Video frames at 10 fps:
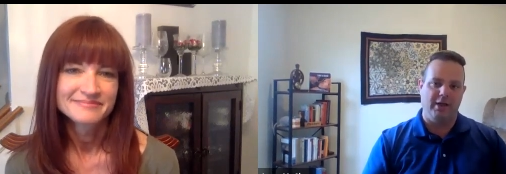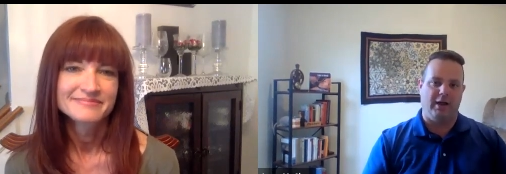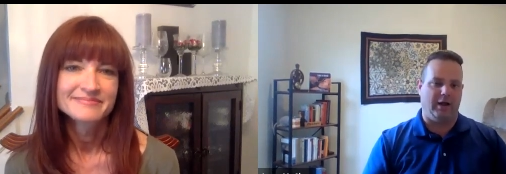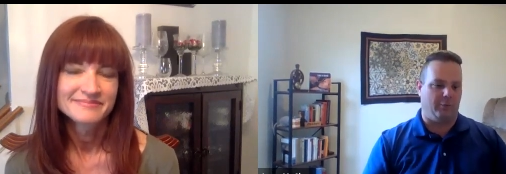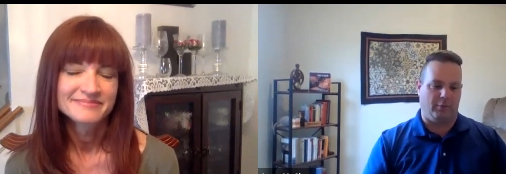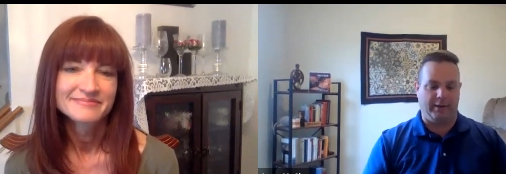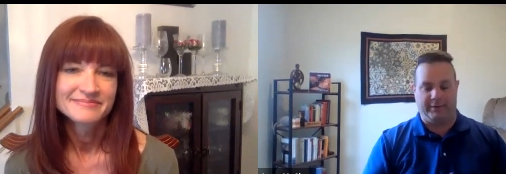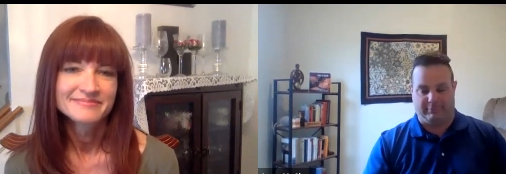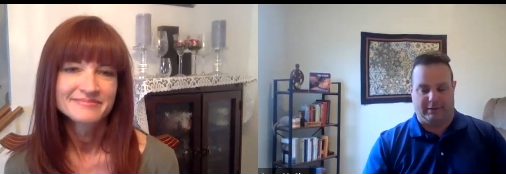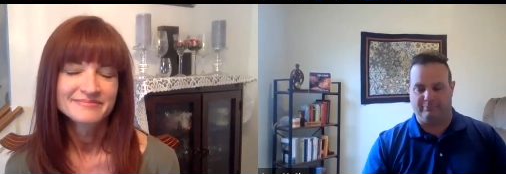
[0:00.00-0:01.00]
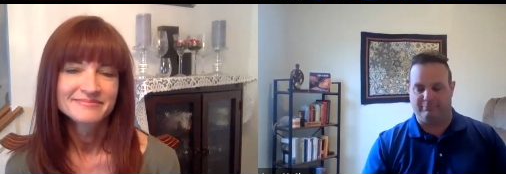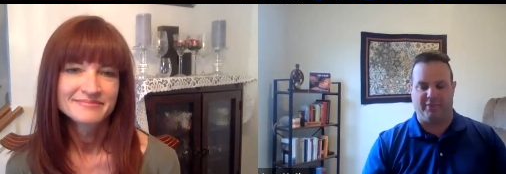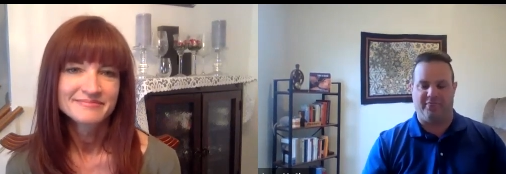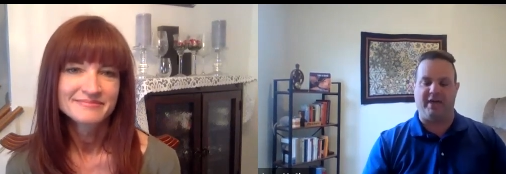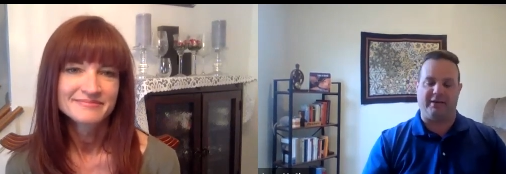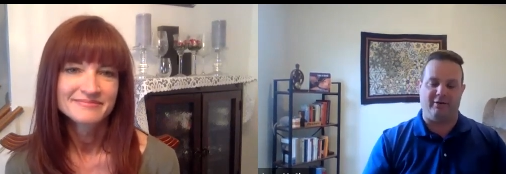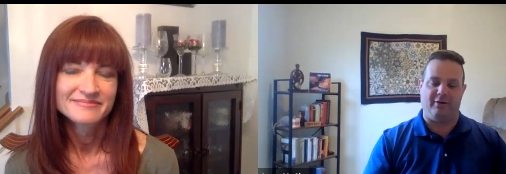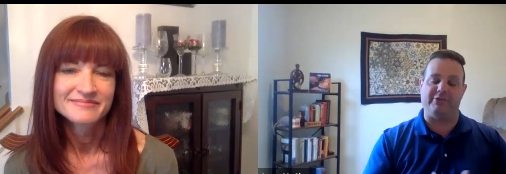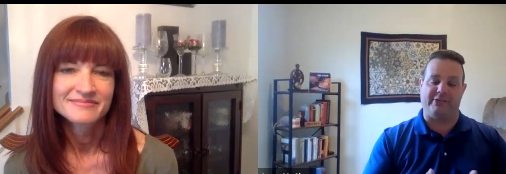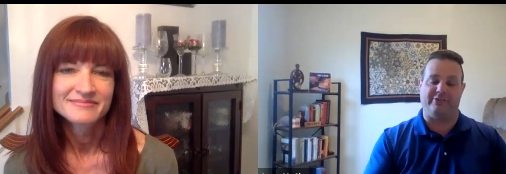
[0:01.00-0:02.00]
Speaker 1: Uh, well, I'm, I'm, not that
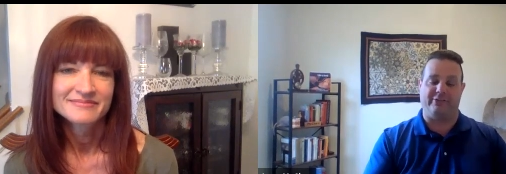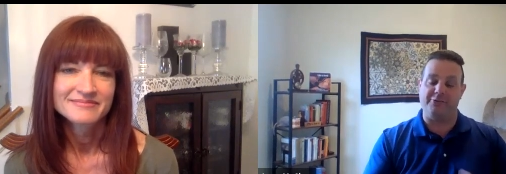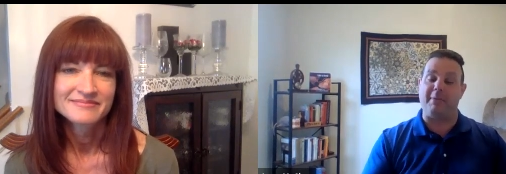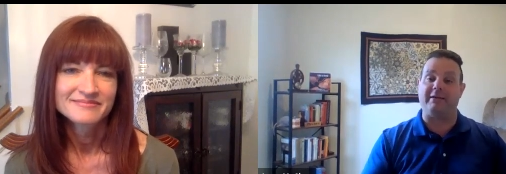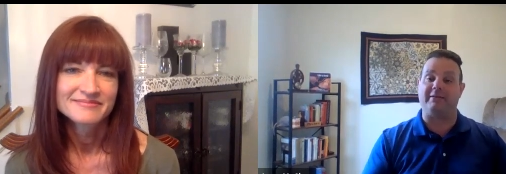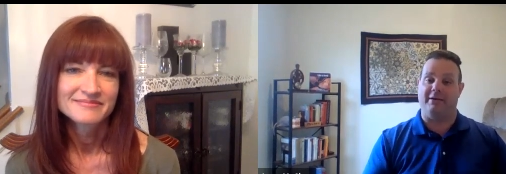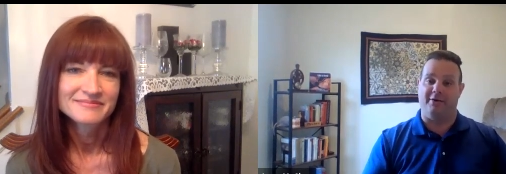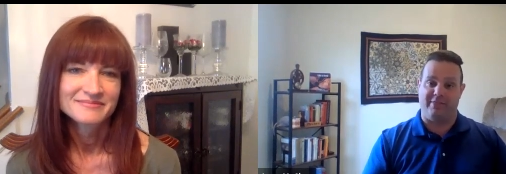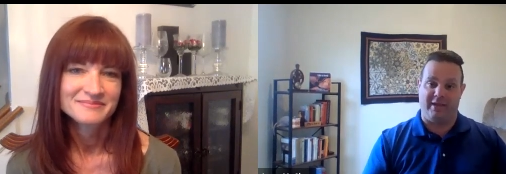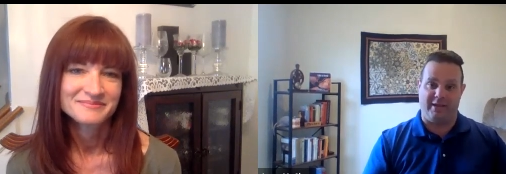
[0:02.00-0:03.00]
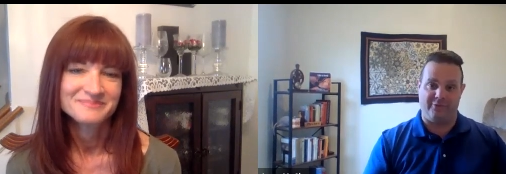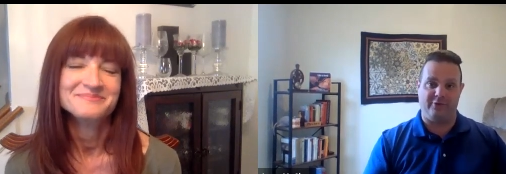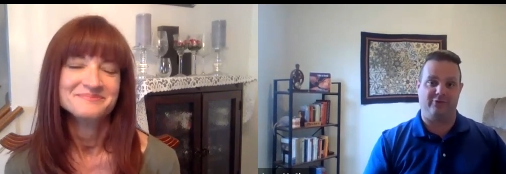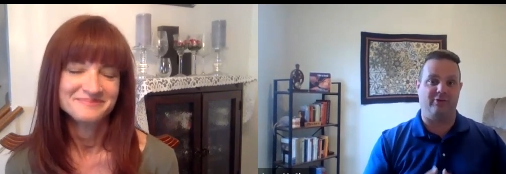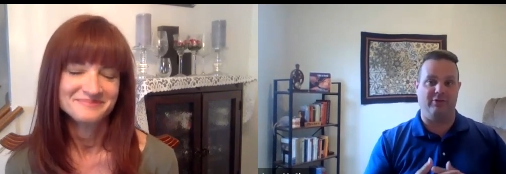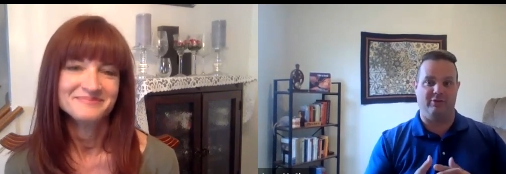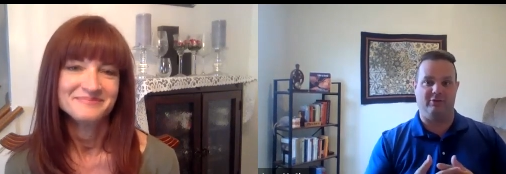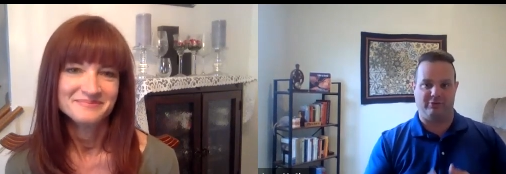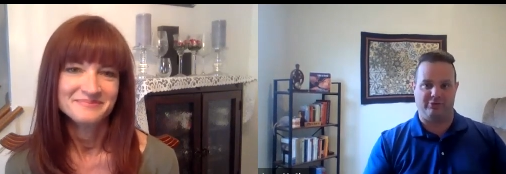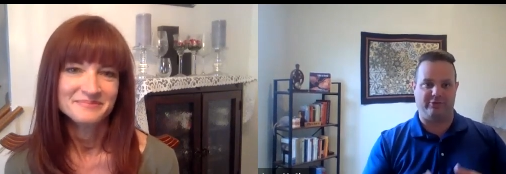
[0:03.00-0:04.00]
curious. I suspect I know the answer. She
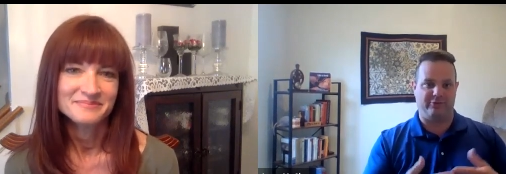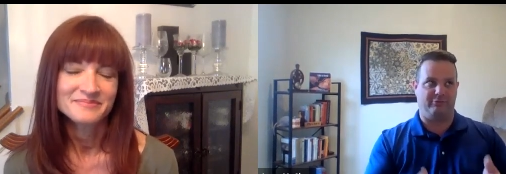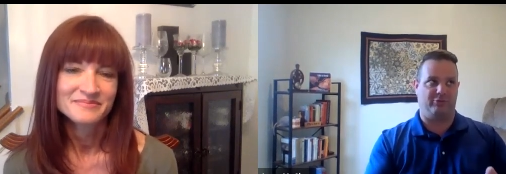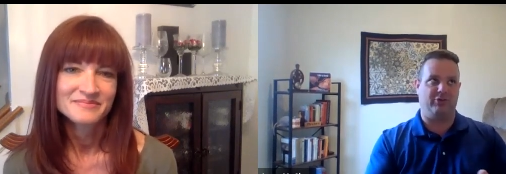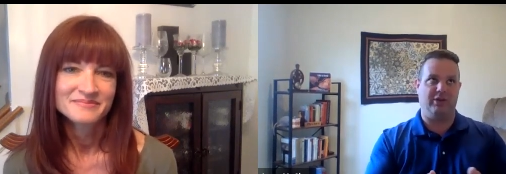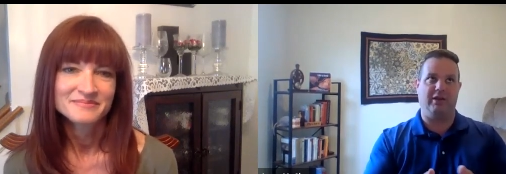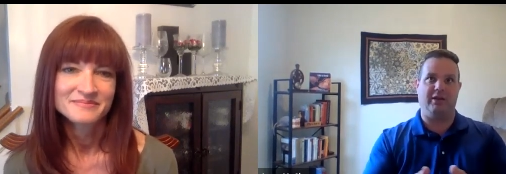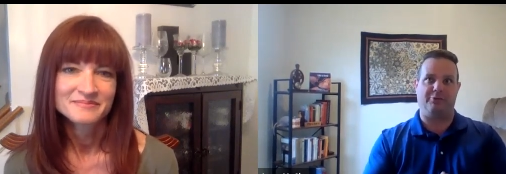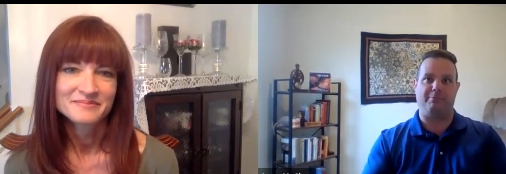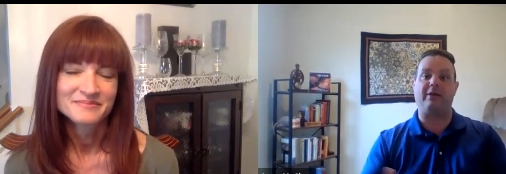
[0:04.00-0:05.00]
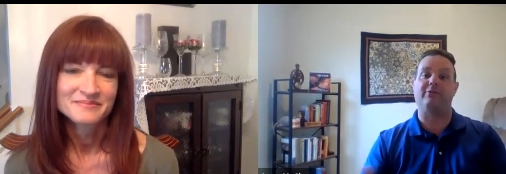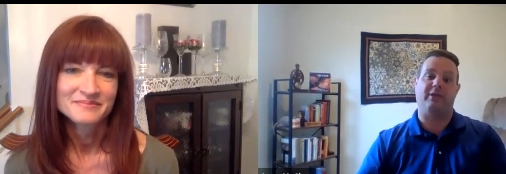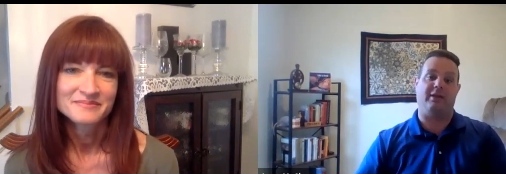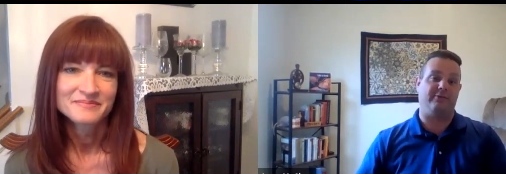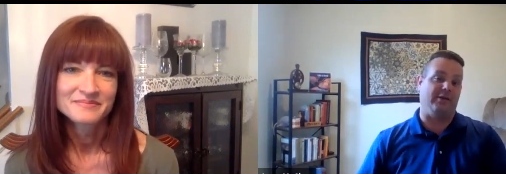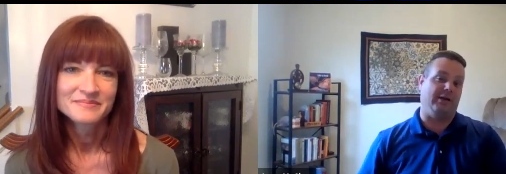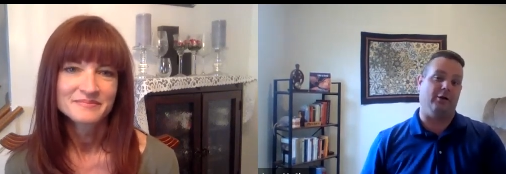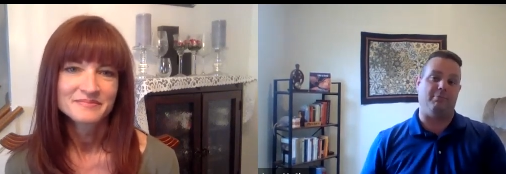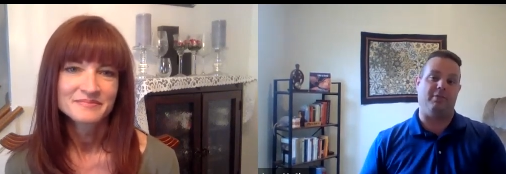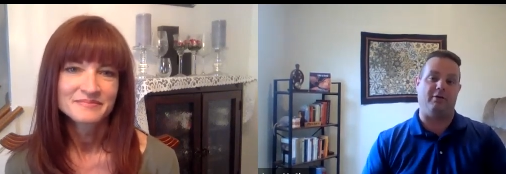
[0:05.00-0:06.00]
she expects that it's going to
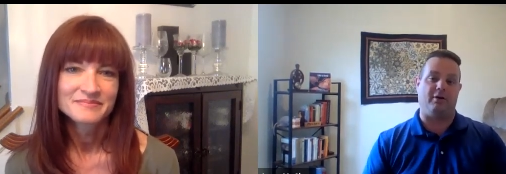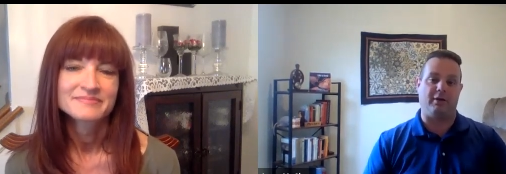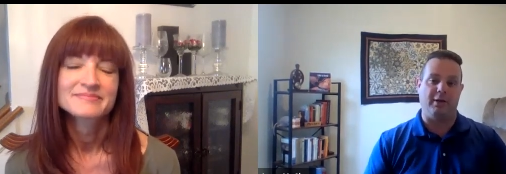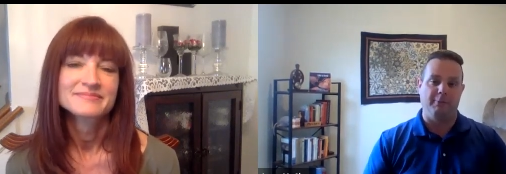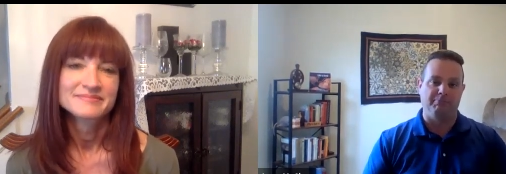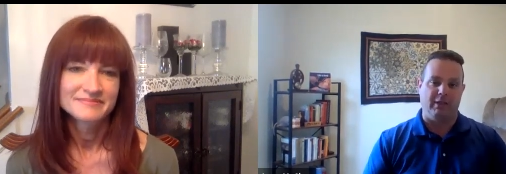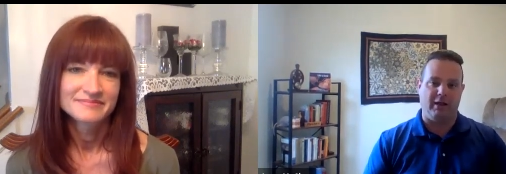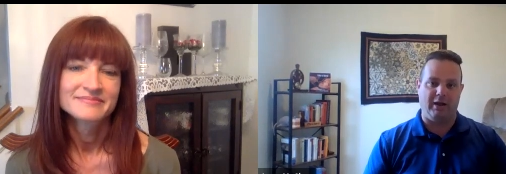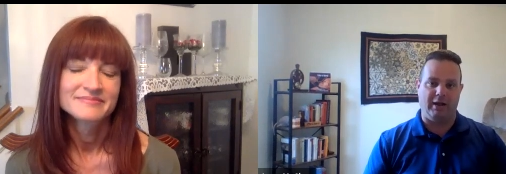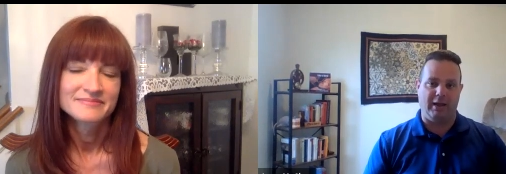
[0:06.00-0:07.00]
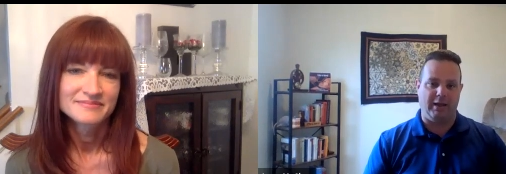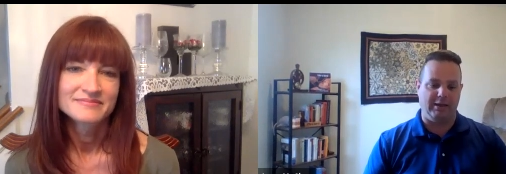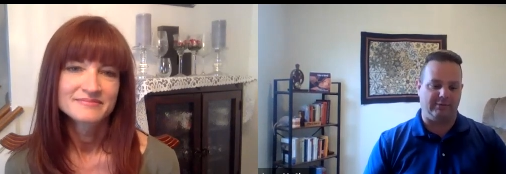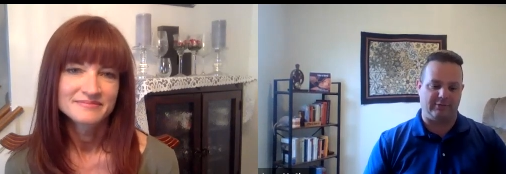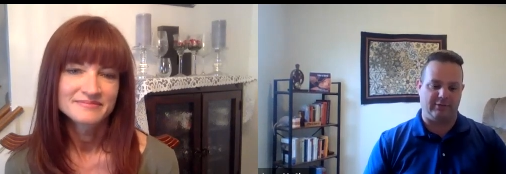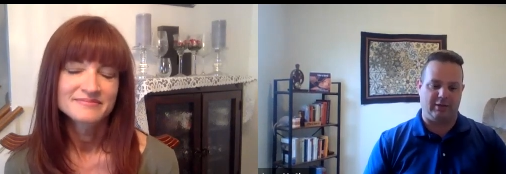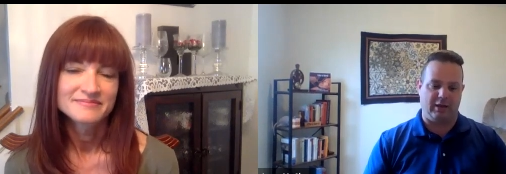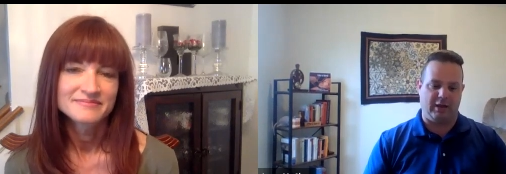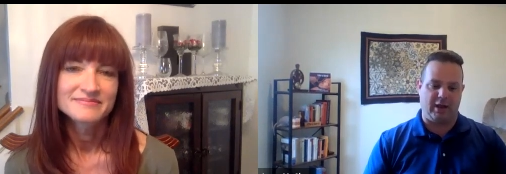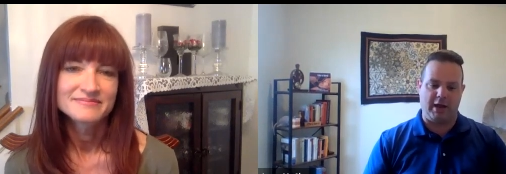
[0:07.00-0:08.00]
help the dog, uh, and
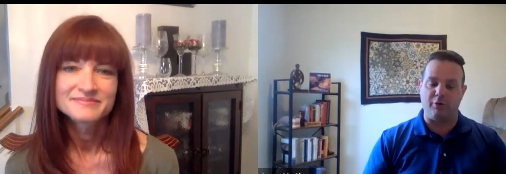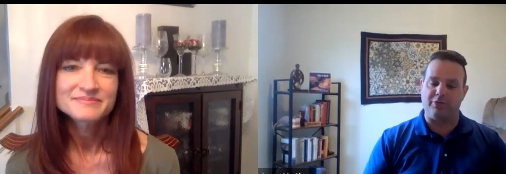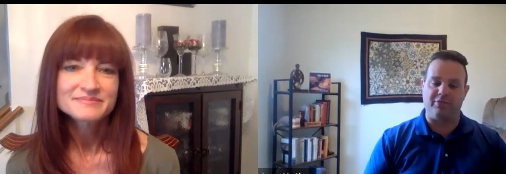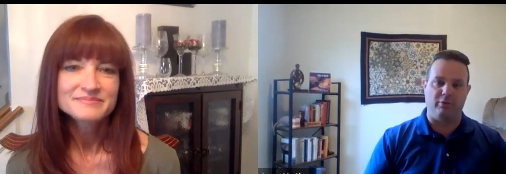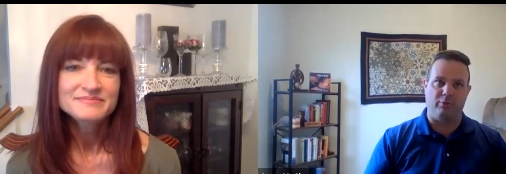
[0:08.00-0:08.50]
I don't.